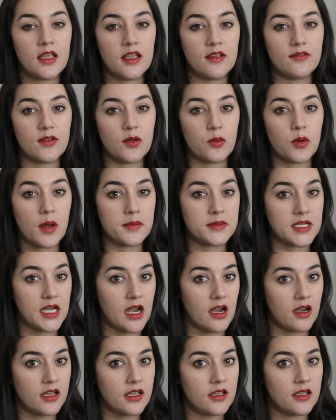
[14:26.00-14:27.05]
If it were up to
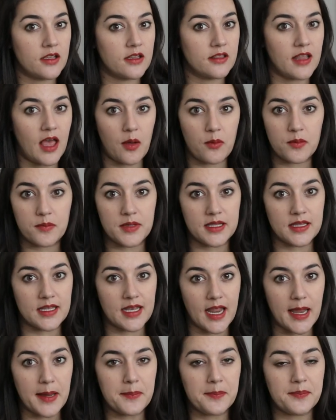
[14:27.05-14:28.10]
Eric, that would be the
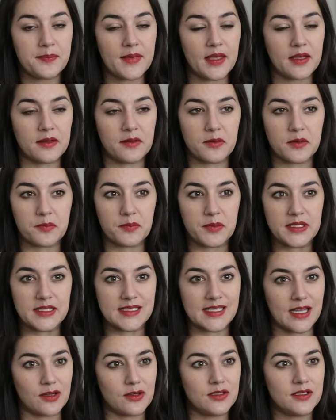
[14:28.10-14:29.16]
name and it would be
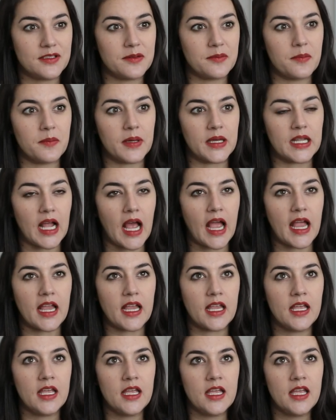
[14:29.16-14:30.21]
settled. But
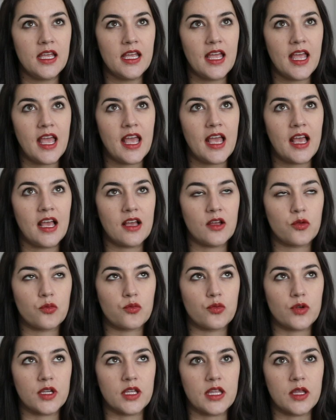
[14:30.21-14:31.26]
I
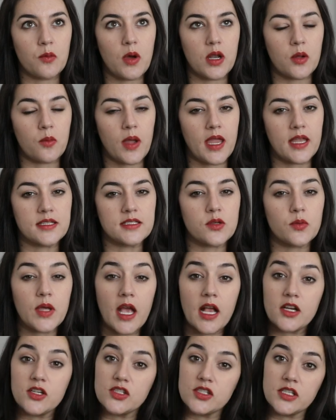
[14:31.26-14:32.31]
really want to wait until we
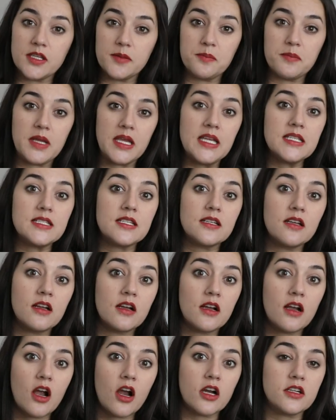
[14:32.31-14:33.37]
actually meet
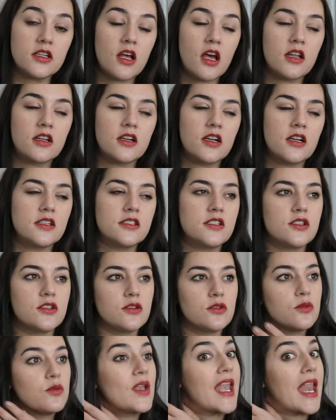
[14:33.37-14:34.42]
our daughter
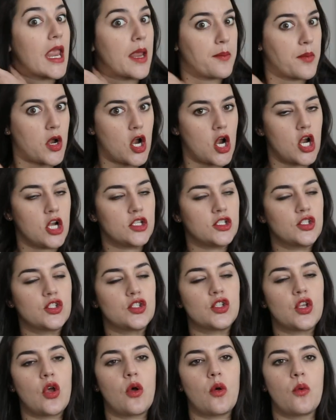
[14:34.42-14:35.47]
to name her.
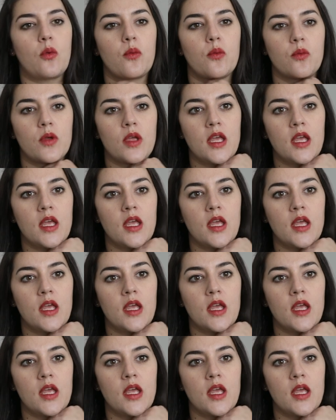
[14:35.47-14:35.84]
So